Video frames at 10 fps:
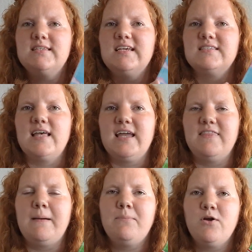is
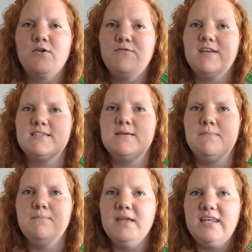that perfect
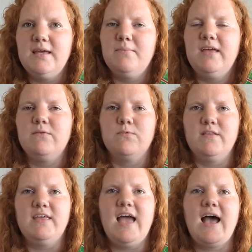medium. It
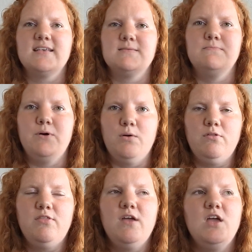really has
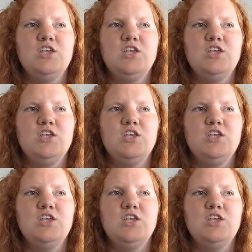both.